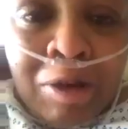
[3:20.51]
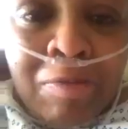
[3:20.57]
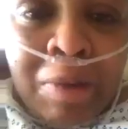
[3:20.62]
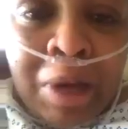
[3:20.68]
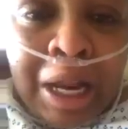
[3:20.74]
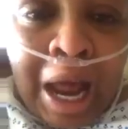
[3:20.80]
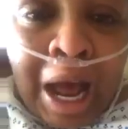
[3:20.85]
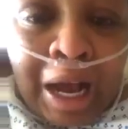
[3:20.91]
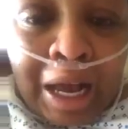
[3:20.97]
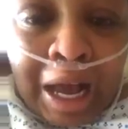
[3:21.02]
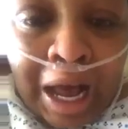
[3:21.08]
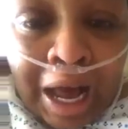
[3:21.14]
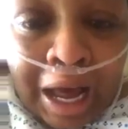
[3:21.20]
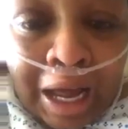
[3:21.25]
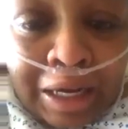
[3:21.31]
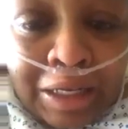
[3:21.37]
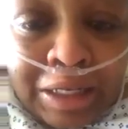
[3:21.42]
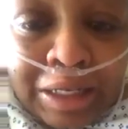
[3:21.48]
But I can
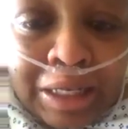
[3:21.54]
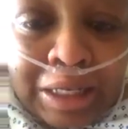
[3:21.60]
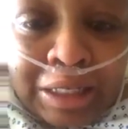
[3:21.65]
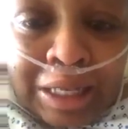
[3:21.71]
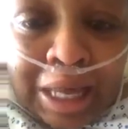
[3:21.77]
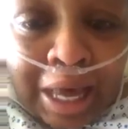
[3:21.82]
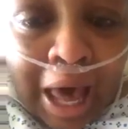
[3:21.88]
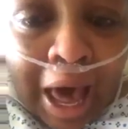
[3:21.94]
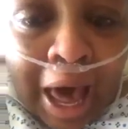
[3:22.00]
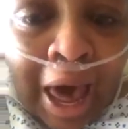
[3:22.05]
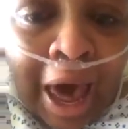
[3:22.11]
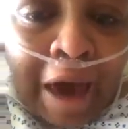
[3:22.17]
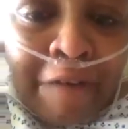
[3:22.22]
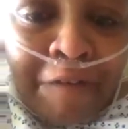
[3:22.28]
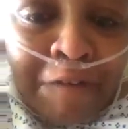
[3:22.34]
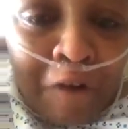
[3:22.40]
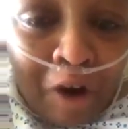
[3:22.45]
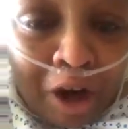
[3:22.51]
honestly say I
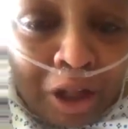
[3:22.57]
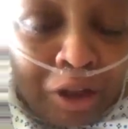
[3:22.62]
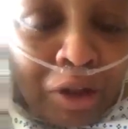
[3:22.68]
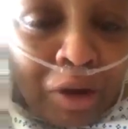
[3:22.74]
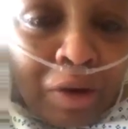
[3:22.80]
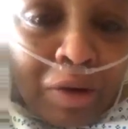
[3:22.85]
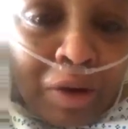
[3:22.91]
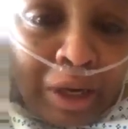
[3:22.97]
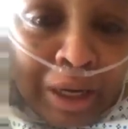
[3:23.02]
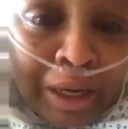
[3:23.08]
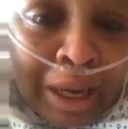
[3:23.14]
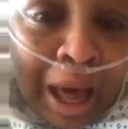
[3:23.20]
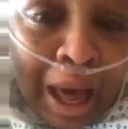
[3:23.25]
have fought through it.